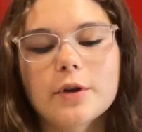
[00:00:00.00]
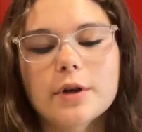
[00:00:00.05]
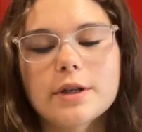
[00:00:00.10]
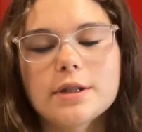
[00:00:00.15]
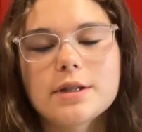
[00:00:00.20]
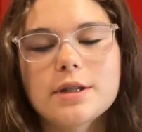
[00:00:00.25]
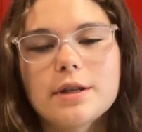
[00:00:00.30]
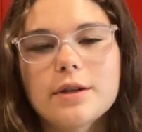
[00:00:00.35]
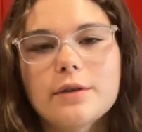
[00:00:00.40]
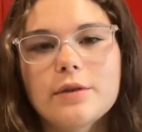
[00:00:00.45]

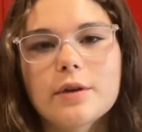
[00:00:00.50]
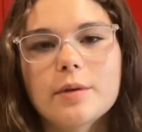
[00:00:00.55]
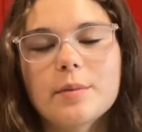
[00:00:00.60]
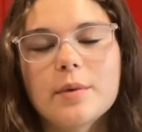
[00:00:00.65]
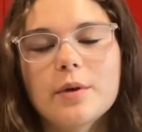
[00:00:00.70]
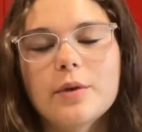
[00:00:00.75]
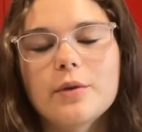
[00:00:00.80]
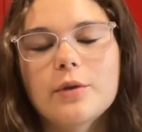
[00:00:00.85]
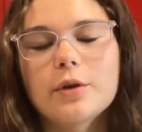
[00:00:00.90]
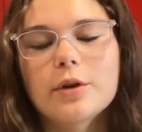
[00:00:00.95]
Gracie from
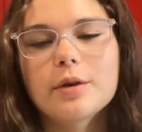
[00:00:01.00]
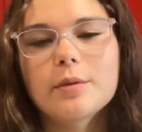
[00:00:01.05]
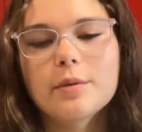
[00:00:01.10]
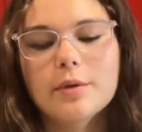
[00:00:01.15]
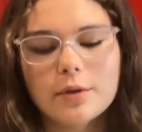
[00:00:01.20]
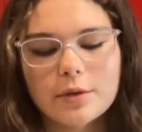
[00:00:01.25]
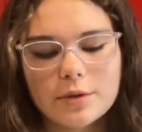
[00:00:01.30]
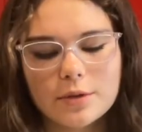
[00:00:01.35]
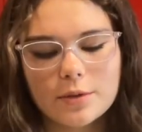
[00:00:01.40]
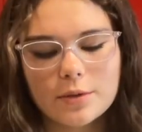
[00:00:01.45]
Mobile
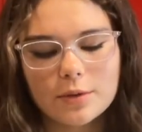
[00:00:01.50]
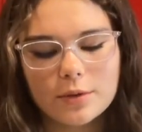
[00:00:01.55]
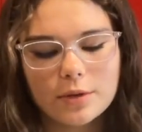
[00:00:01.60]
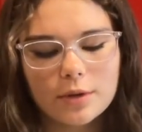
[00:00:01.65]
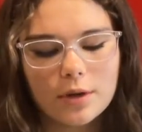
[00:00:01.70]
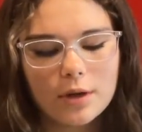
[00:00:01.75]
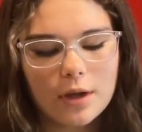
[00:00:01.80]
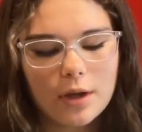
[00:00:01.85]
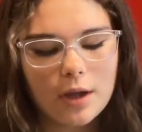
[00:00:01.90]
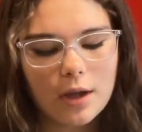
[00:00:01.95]
Middle
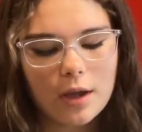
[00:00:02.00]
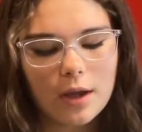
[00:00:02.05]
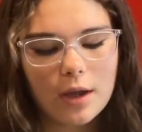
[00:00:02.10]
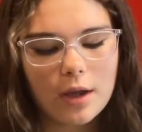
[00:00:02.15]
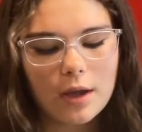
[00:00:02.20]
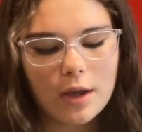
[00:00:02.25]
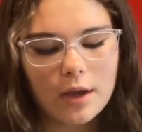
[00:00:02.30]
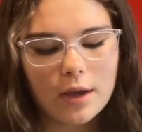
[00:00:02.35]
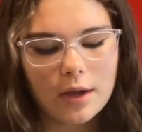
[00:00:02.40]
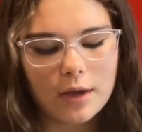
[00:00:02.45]
School,
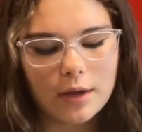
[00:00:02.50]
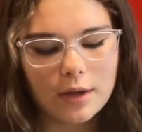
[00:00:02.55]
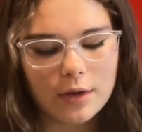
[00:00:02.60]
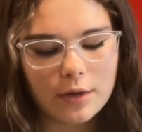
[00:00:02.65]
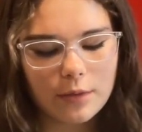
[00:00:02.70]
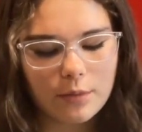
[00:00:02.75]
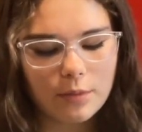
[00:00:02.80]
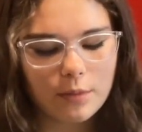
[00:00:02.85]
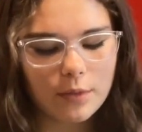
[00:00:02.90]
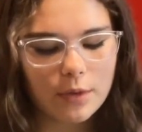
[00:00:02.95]

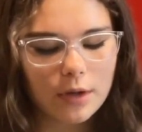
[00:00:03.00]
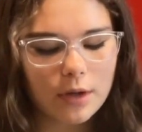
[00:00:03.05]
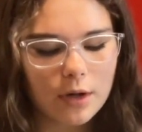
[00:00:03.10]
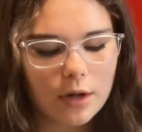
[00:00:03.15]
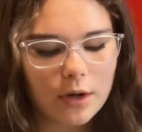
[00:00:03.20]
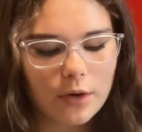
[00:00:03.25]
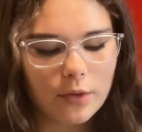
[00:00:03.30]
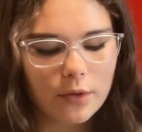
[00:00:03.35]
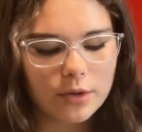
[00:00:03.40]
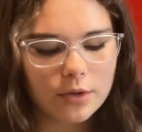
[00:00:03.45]
and we are
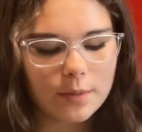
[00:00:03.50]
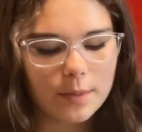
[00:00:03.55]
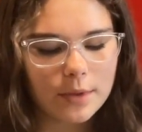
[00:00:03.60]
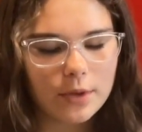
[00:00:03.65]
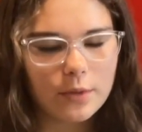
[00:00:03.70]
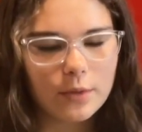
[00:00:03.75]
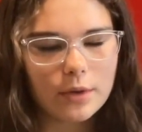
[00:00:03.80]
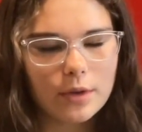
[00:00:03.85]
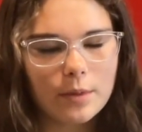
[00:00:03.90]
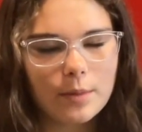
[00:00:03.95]
going to be
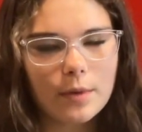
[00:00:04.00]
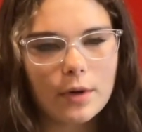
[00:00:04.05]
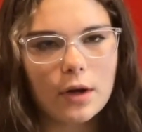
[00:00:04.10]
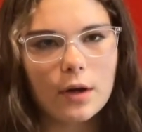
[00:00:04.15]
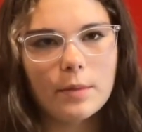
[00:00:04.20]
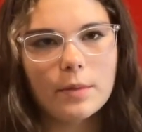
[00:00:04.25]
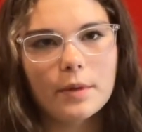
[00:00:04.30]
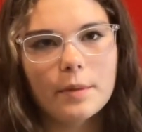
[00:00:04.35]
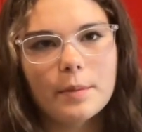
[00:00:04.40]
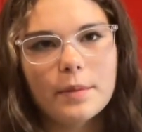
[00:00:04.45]
doing the
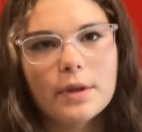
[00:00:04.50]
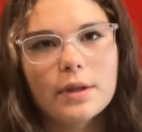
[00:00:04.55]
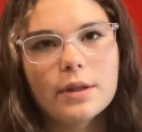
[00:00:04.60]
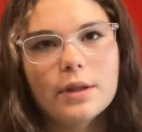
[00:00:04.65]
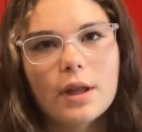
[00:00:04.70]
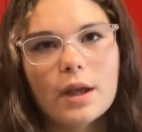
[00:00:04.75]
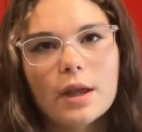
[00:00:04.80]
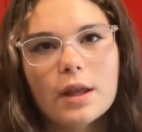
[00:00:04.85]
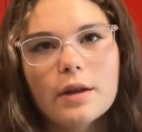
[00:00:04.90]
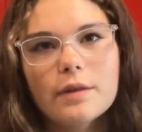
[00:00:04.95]
problem
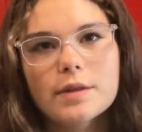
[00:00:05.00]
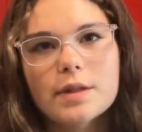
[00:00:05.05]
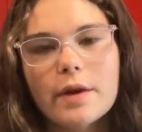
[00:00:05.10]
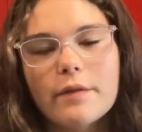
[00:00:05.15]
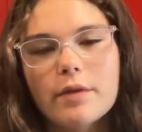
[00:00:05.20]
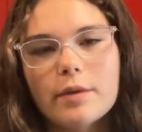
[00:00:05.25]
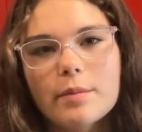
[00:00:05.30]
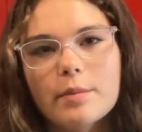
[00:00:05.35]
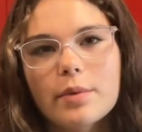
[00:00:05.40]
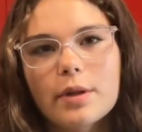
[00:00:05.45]
-7
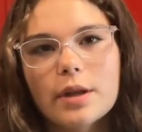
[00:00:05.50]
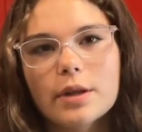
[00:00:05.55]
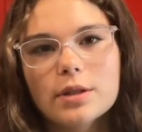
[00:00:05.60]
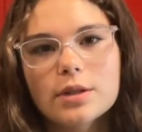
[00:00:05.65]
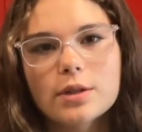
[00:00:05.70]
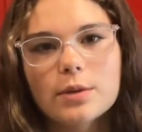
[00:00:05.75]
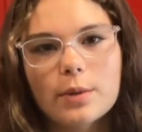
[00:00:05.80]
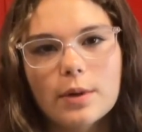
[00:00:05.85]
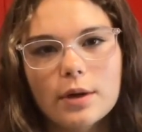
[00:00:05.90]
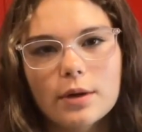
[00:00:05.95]

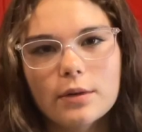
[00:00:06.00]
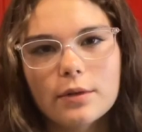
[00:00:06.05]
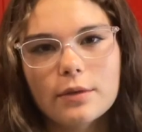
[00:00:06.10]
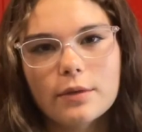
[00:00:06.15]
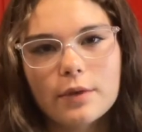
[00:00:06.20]
plus 12.